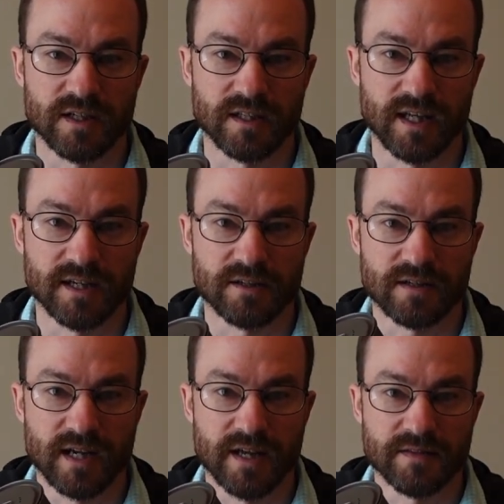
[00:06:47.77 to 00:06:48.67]
a
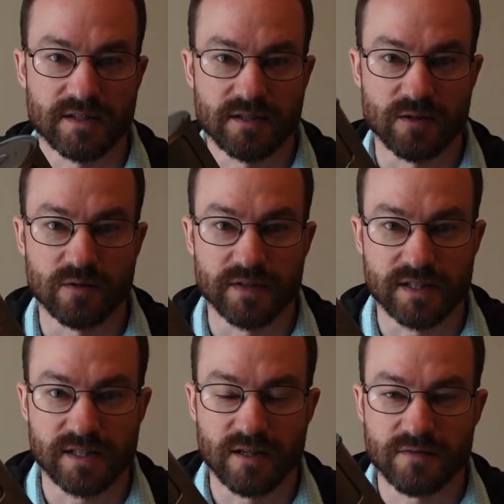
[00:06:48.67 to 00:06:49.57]
lighter, and the stove
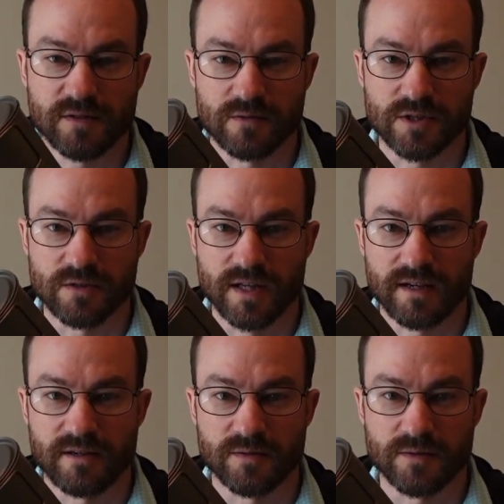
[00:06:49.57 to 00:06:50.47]
itself, so I'll show
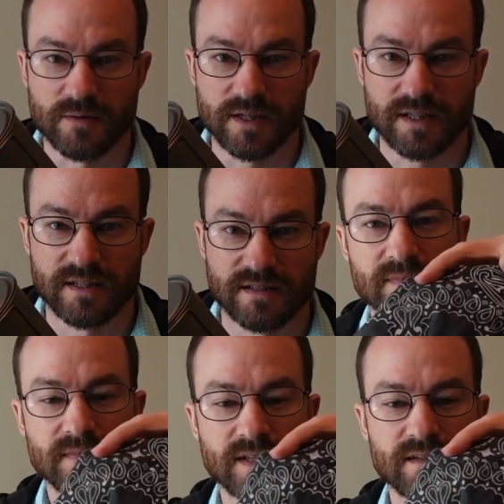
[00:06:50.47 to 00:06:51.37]
that here real quick.
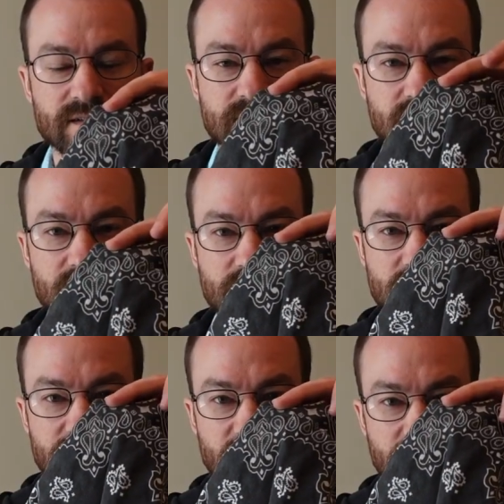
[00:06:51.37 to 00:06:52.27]
There's the
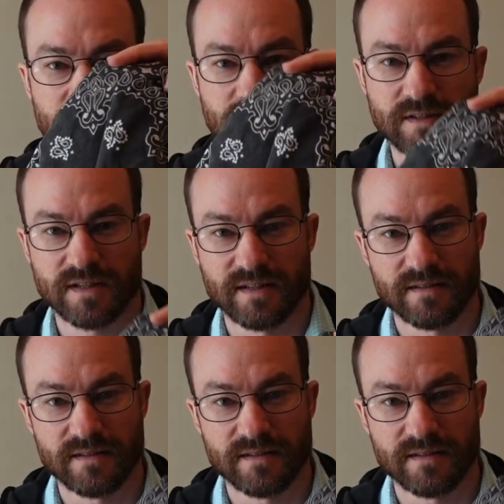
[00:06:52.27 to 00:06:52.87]
handkerchief I use.